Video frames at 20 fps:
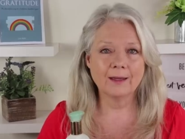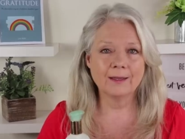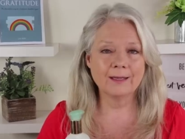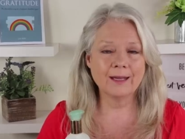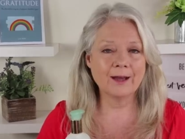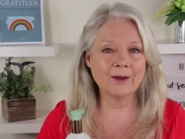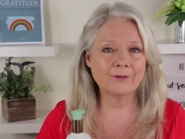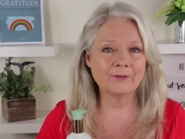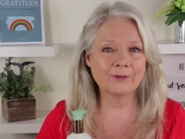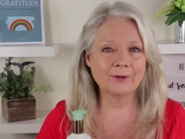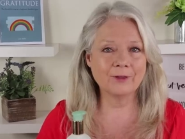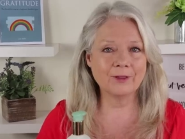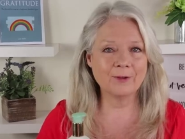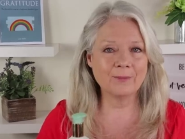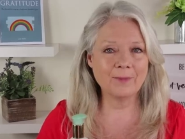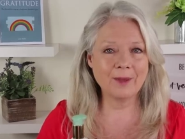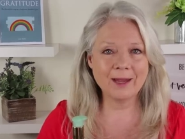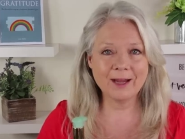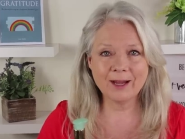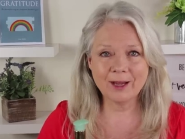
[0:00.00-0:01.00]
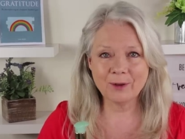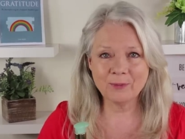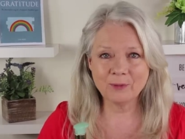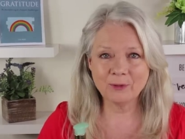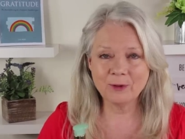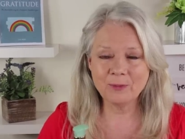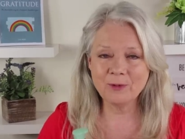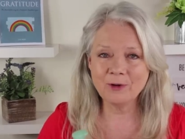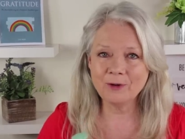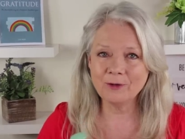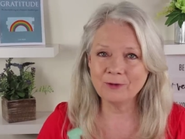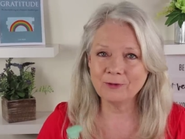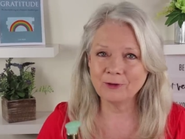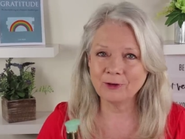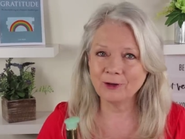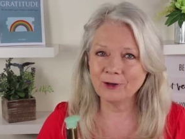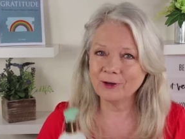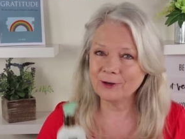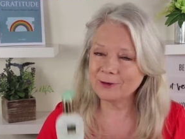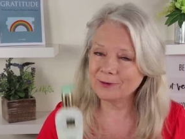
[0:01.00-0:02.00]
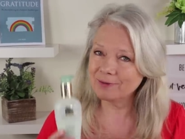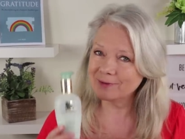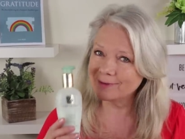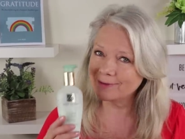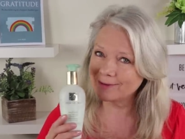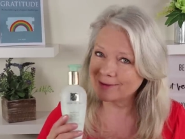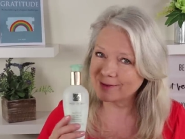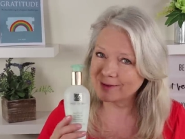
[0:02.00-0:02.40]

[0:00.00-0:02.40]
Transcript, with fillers: Now for the makeup remover,